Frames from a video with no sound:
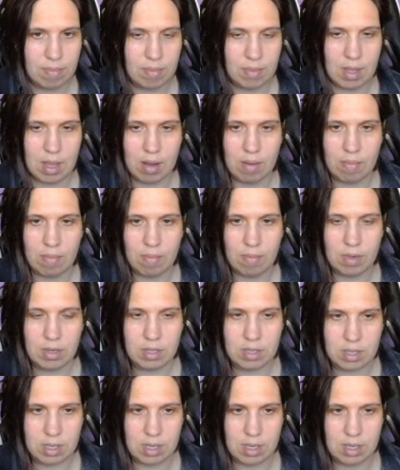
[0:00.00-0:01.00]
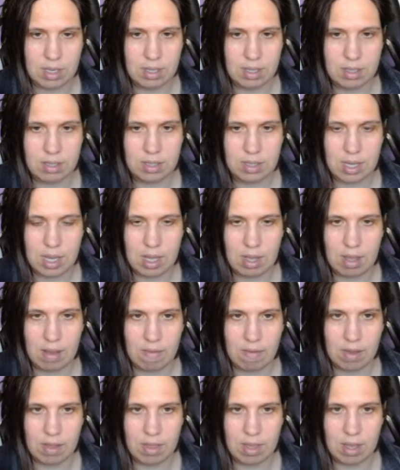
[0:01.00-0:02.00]
No, we're just going to scale
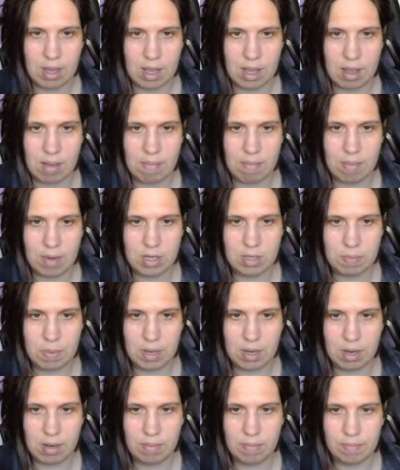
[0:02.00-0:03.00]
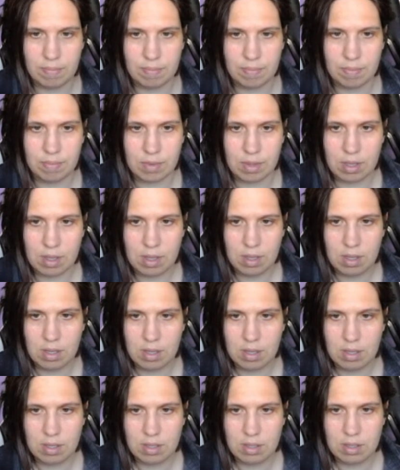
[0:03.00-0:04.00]
everything up much bigger.
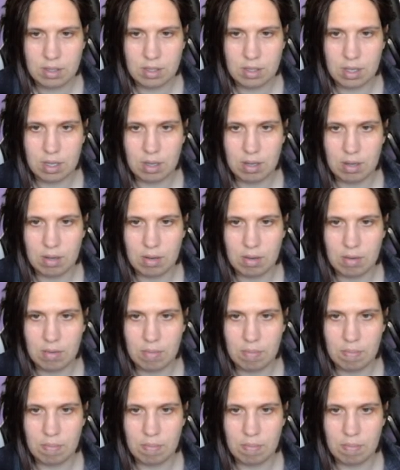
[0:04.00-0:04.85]
So,